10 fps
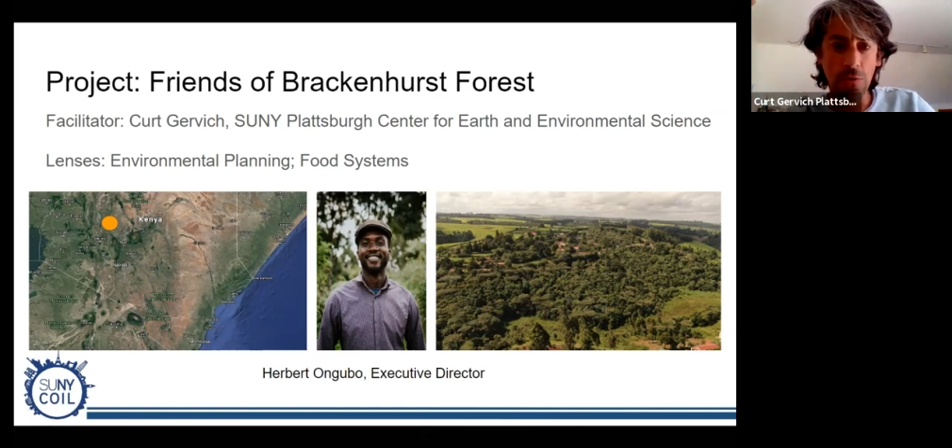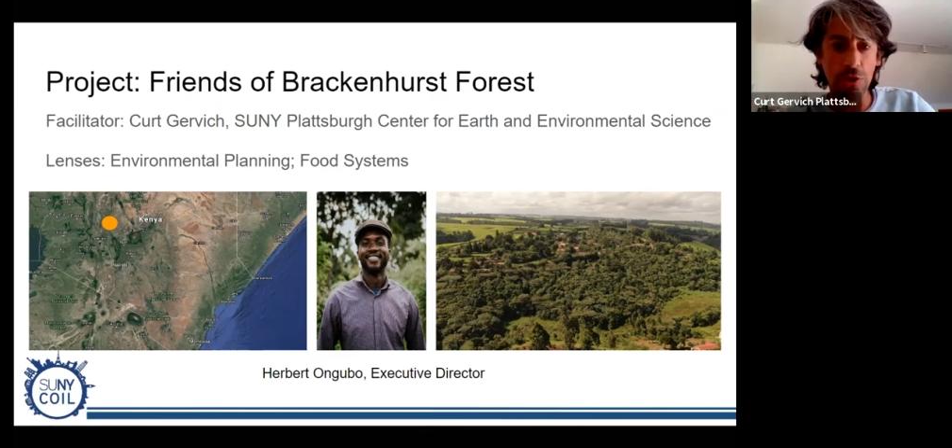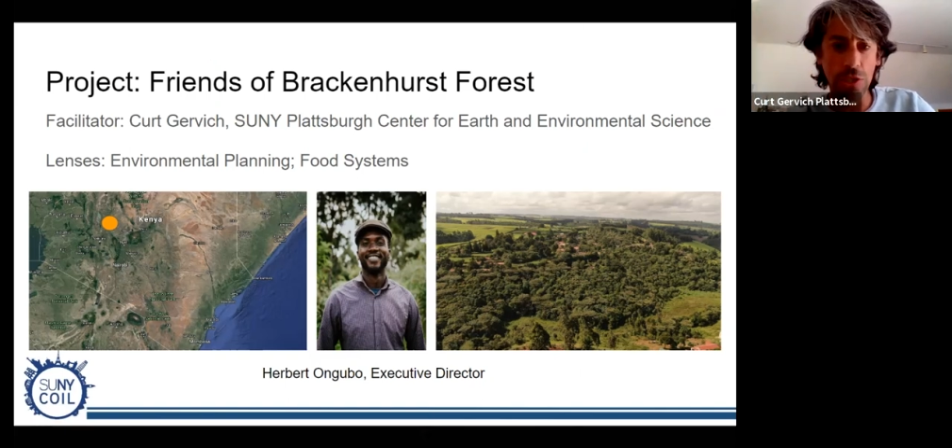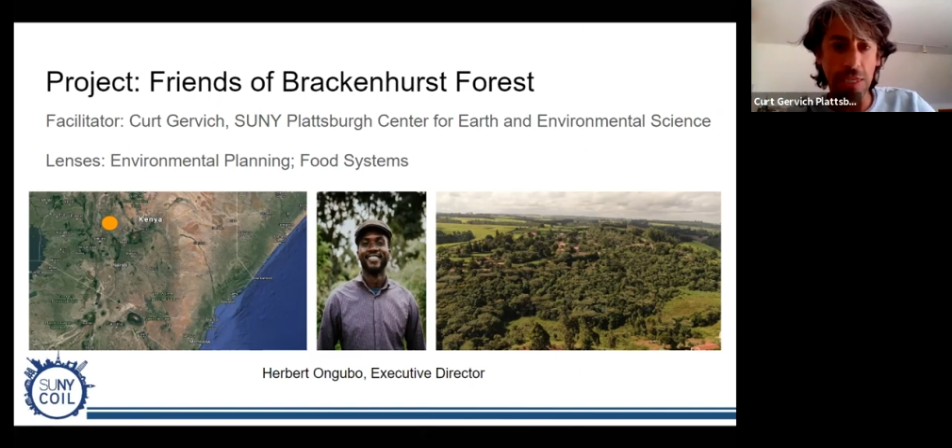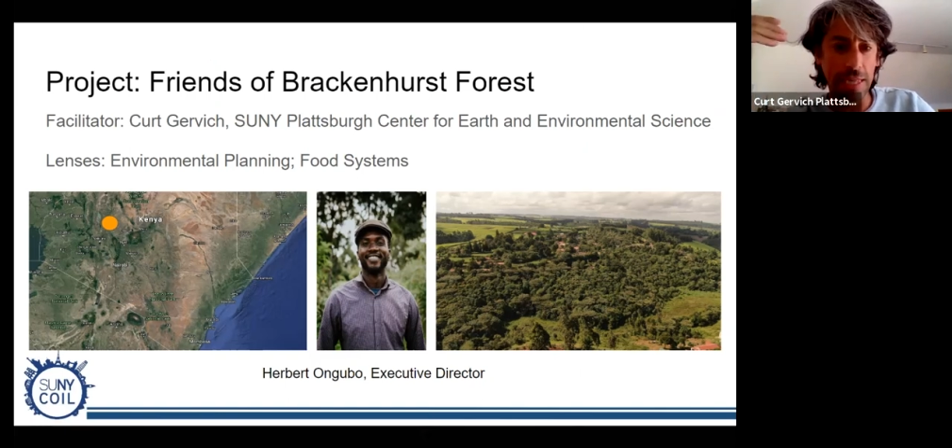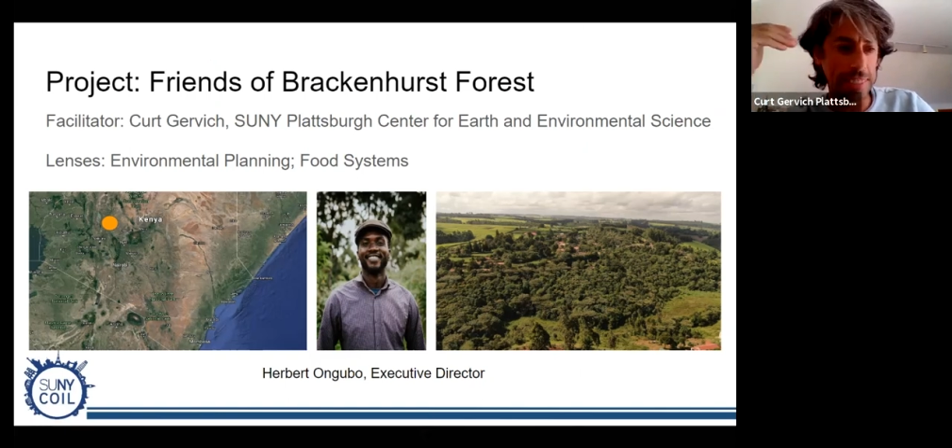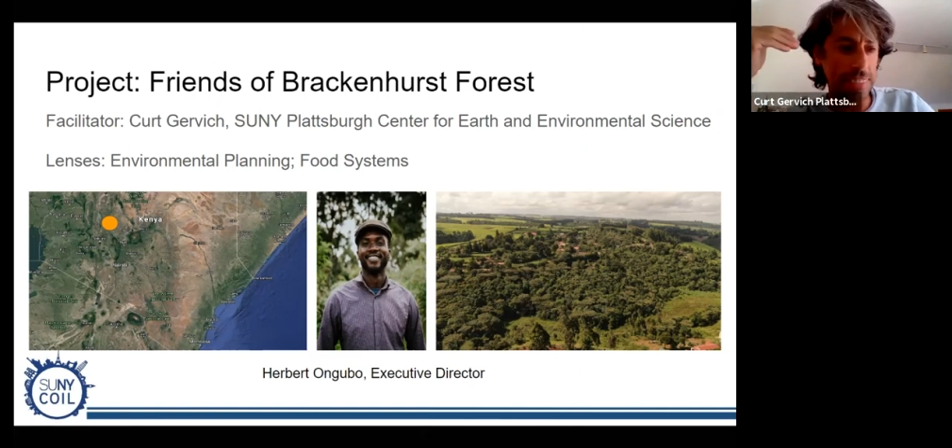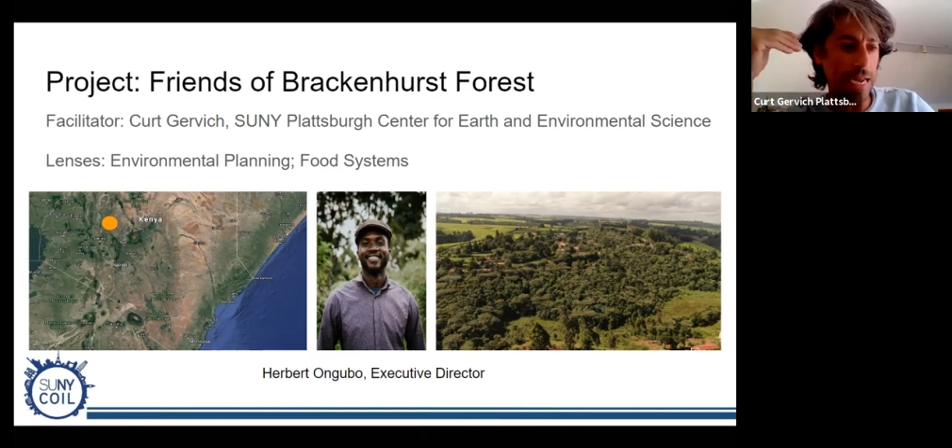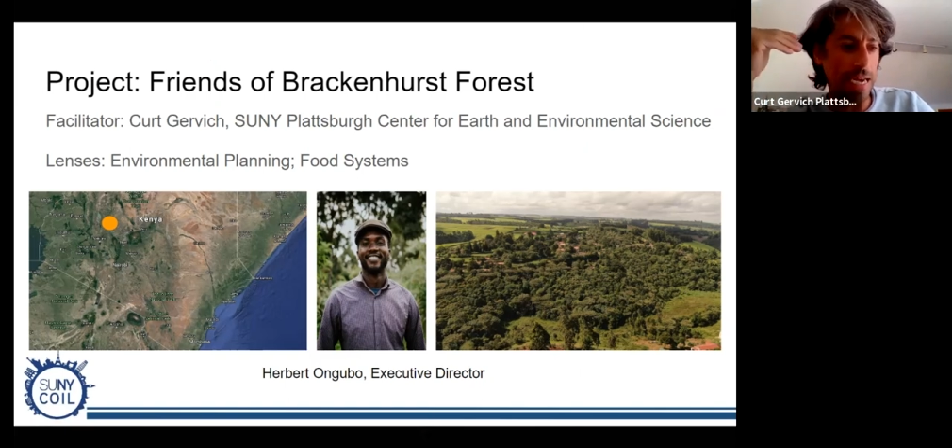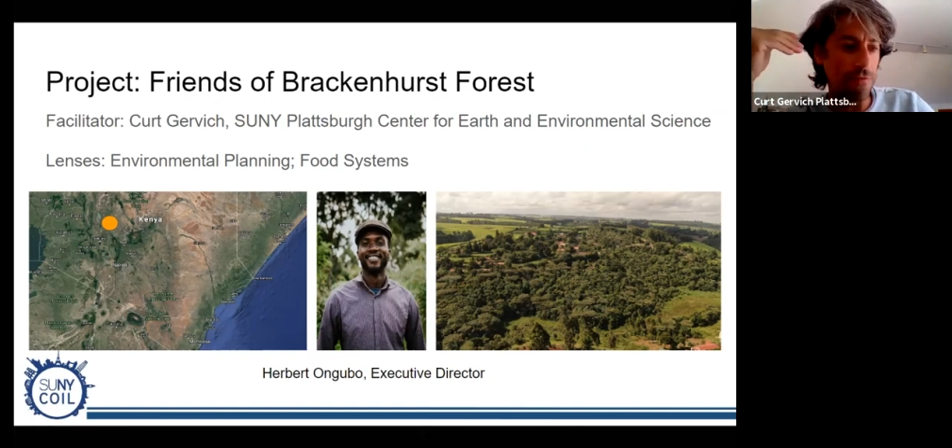which is a lens
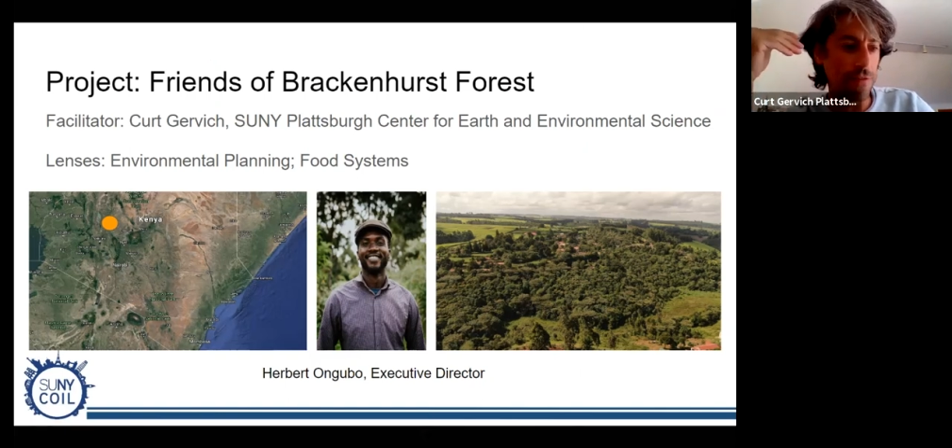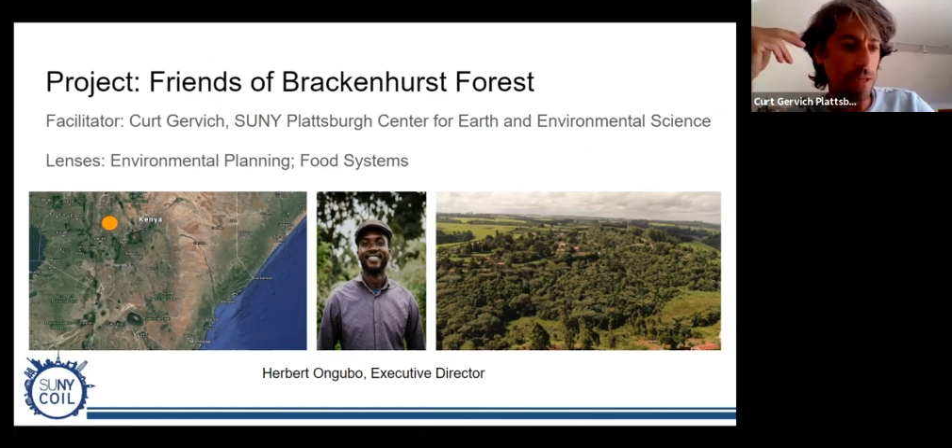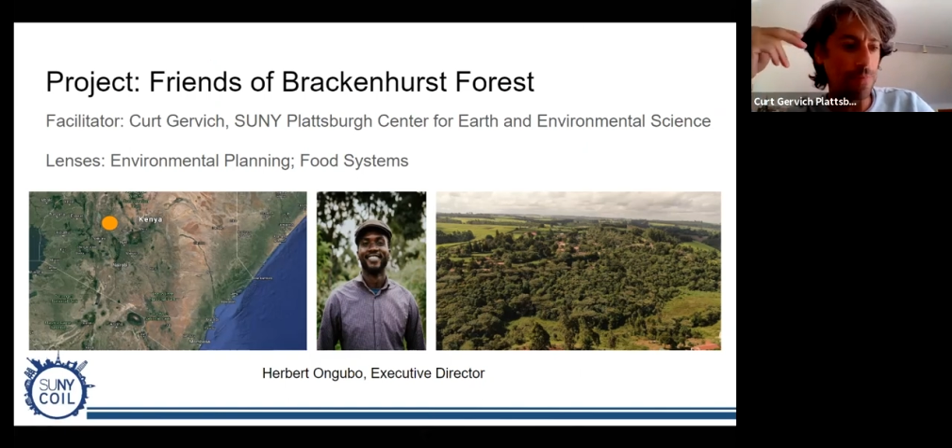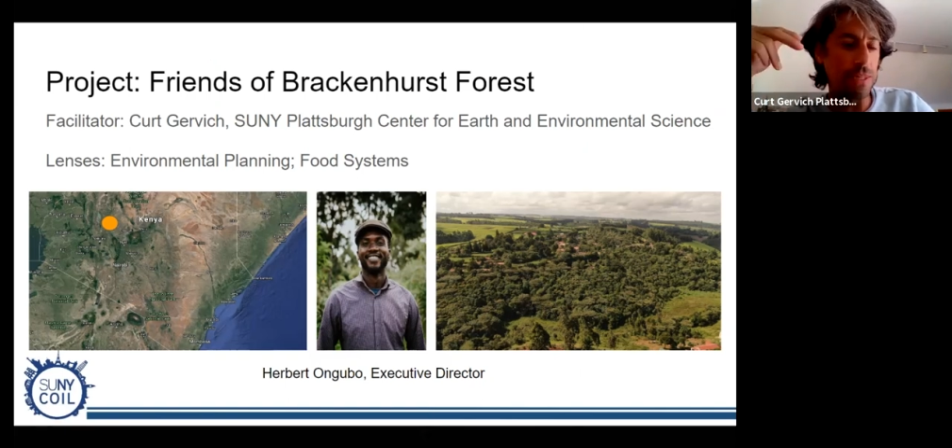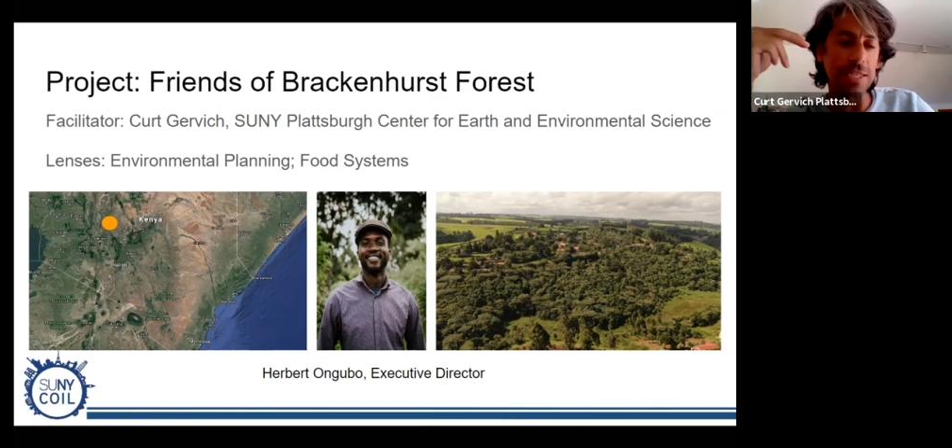that I developed.